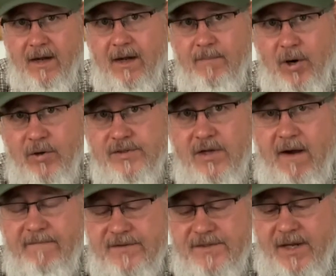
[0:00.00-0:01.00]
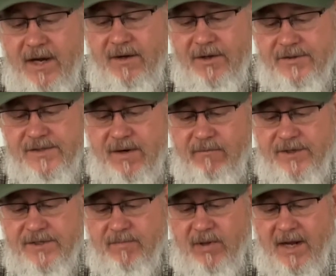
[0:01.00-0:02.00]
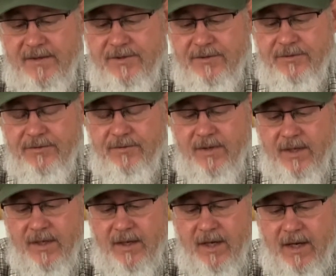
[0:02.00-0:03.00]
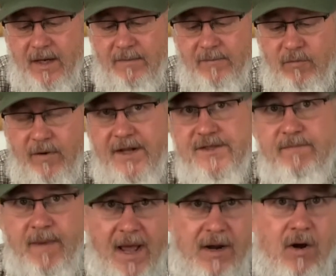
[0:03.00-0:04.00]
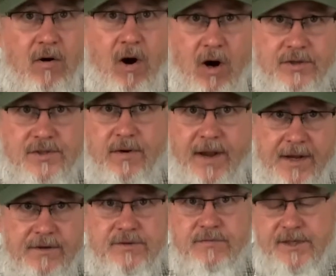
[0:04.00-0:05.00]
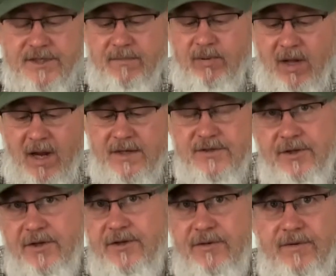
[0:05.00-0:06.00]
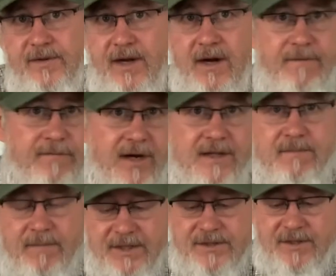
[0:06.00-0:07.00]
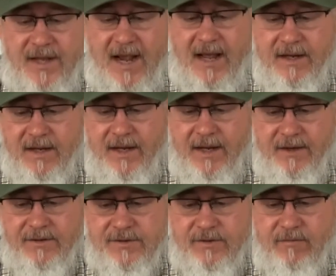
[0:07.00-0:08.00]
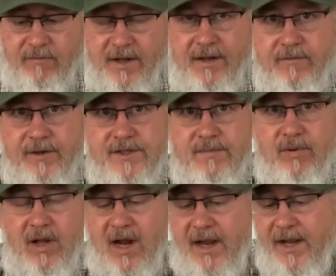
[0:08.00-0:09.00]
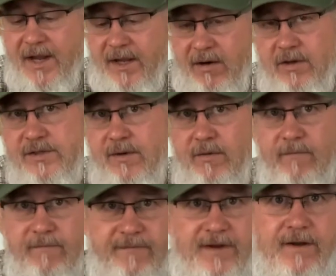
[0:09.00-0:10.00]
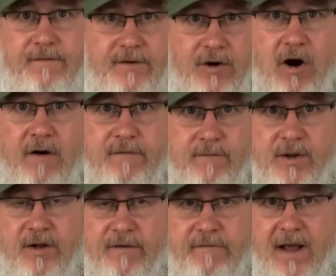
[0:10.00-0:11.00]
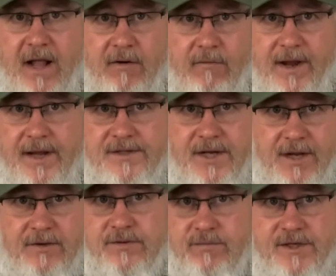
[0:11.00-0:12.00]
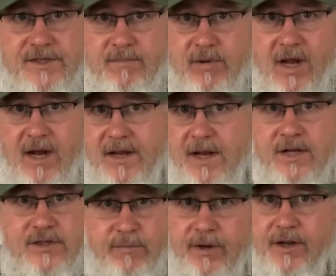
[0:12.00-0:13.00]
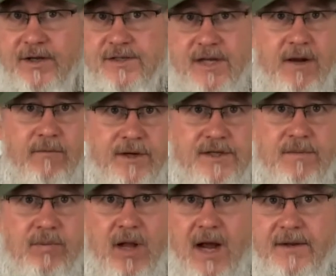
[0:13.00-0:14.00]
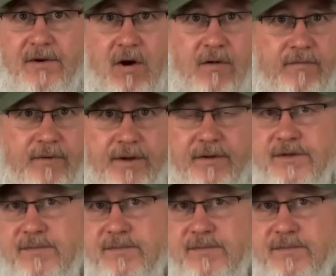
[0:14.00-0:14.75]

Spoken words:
post office there you can send a resupply to. Red's Meadow also handles resupply, so you could do it there. I forgot to mention that. Handles resupply. And also VVR, Vermilion Valley Ranch, handles resupply. So we could have sent resupply to all 3 of those